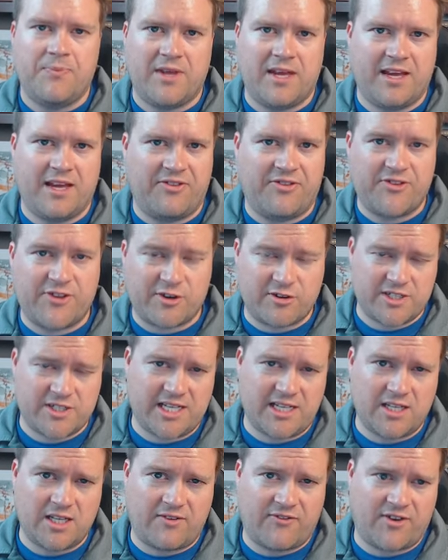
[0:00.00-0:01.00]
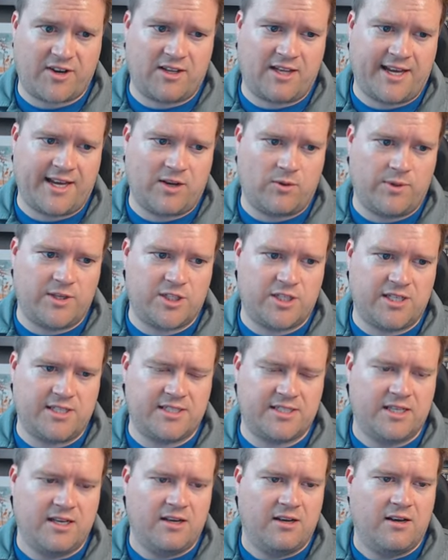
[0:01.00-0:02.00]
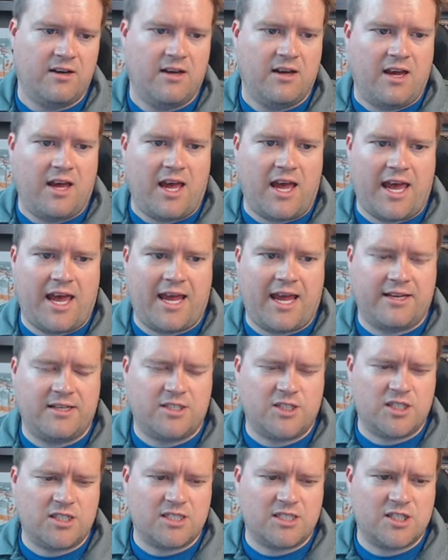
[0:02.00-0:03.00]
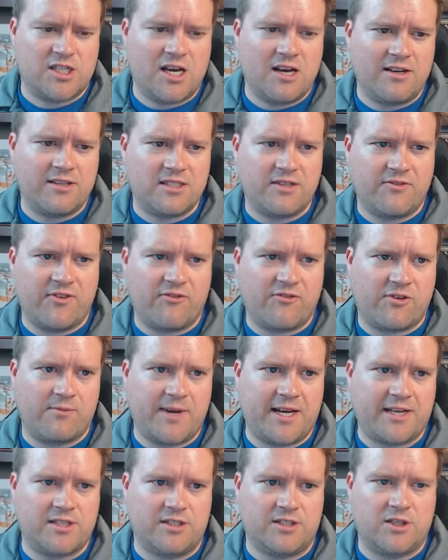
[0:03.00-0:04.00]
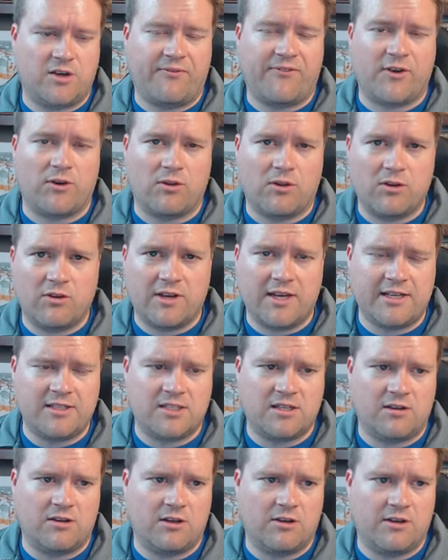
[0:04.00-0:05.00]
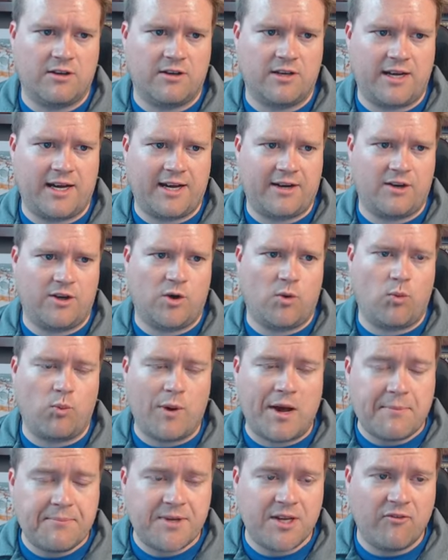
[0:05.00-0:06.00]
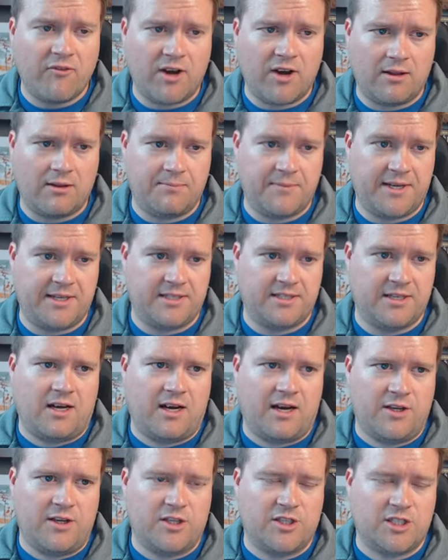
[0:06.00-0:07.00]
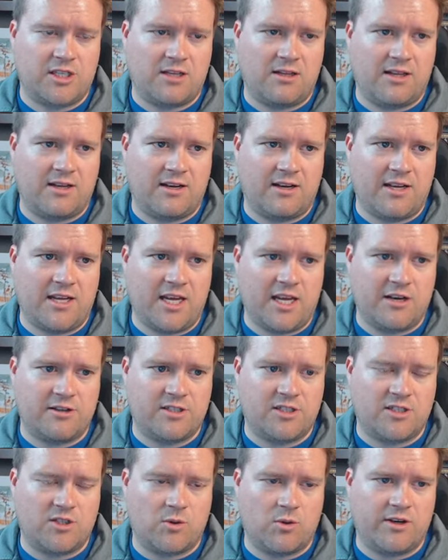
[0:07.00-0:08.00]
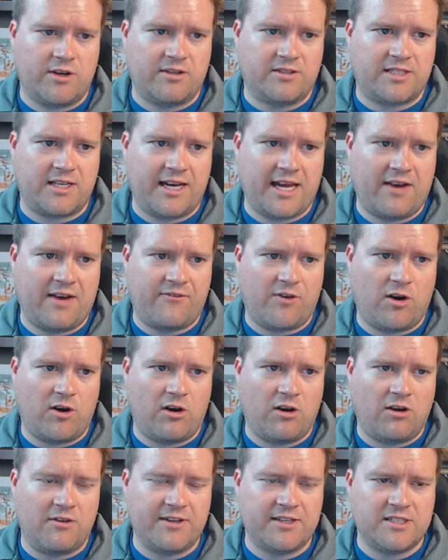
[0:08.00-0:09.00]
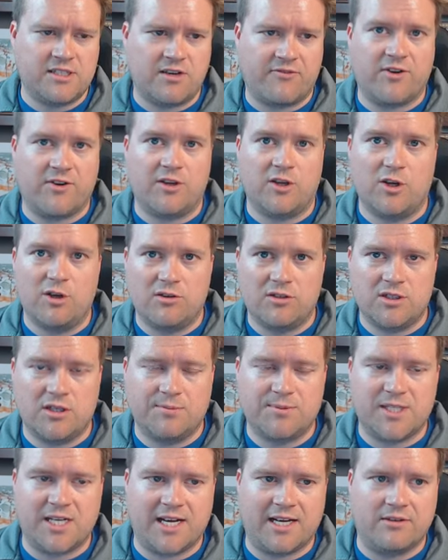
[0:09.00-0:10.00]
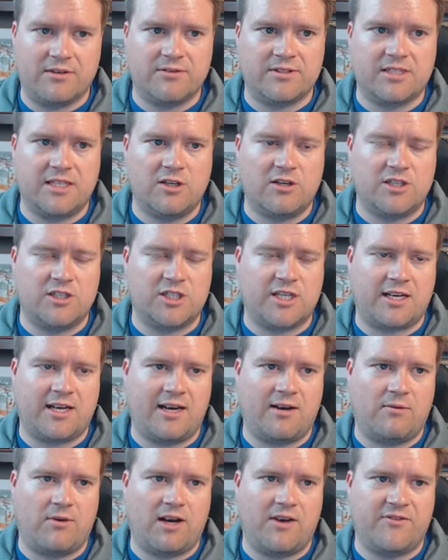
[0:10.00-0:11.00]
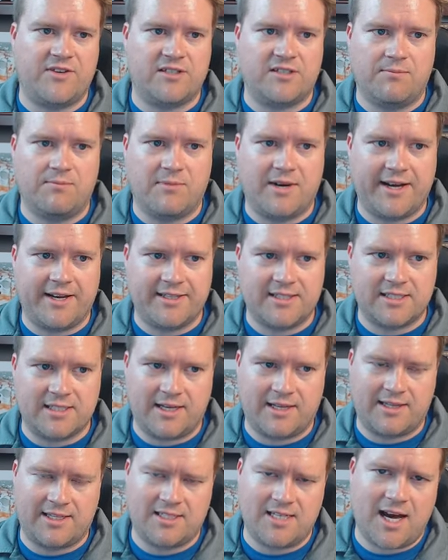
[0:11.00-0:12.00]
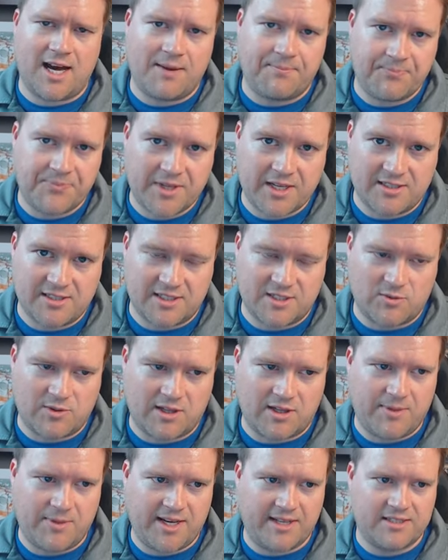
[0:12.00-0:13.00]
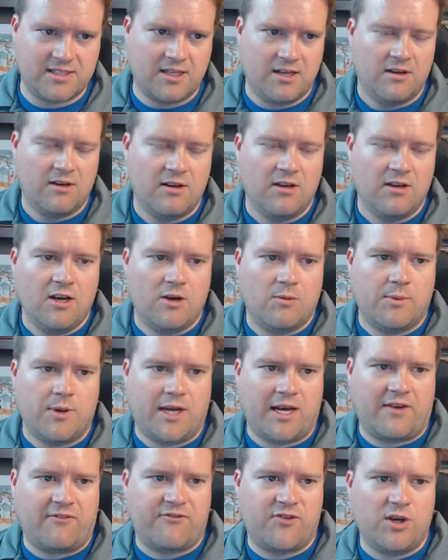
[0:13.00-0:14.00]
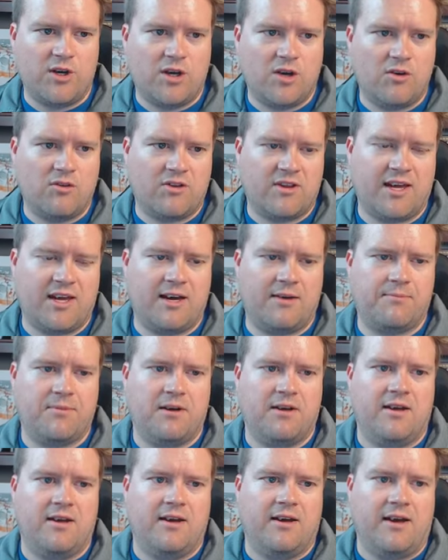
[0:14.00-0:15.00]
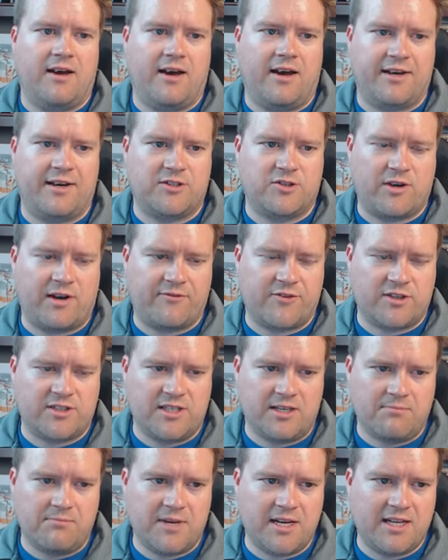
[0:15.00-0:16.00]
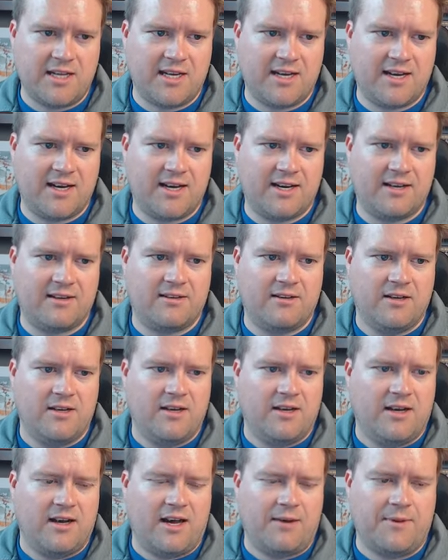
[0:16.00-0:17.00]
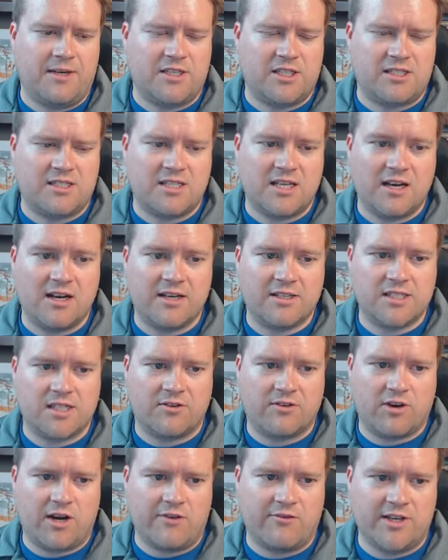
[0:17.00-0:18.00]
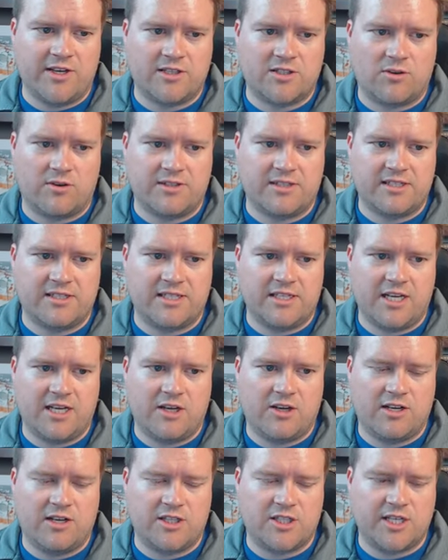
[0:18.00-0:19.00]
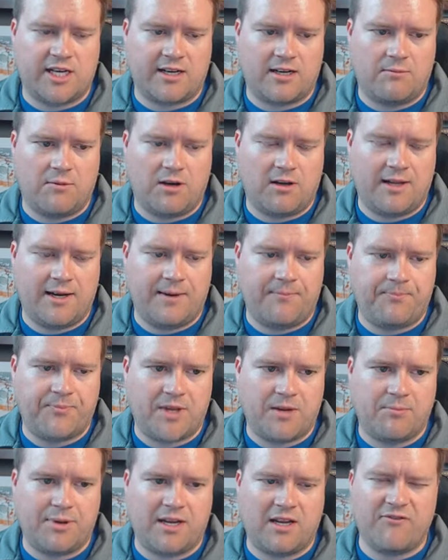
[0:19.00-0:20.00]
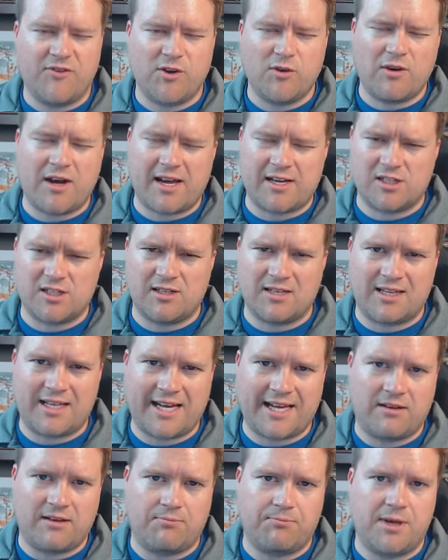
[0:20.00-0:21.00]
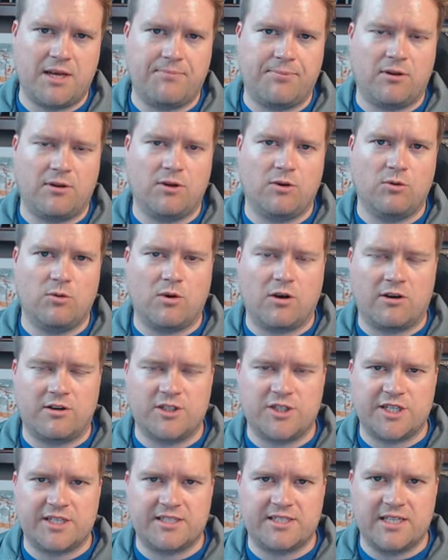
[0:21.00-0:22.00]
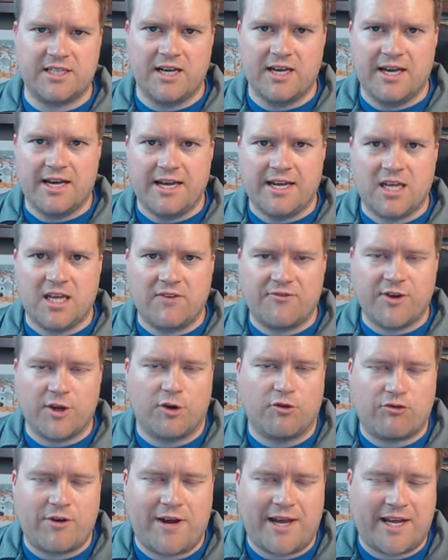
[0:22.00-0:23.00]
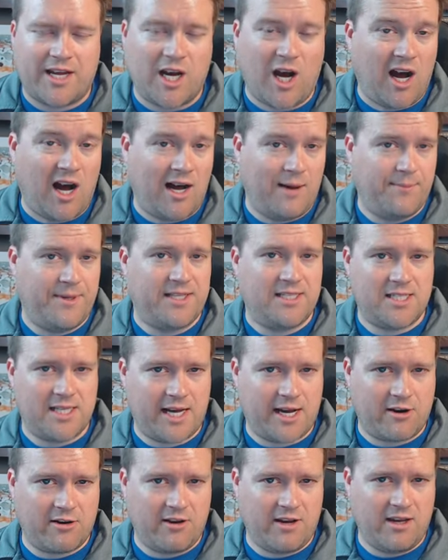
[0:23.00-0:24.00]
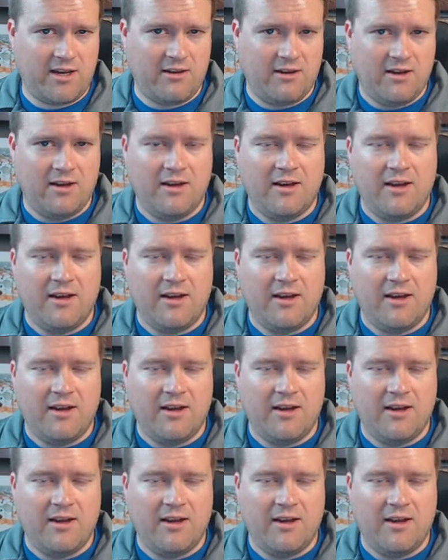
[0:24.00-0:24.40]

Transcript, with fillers: in 13 different languages and it's just tons of information. So if you're looking to learn, I don't know, web development, uh, you just click on here, tutorials. I have all these different YouTube channels that you can check out. Obviously mine's at the top because it's one of the best. We got Free Code Camp, uh, Traversy Media, I mean, just tons of great resources in here. You can check them all out. But if you actually like people who are just giving great commentary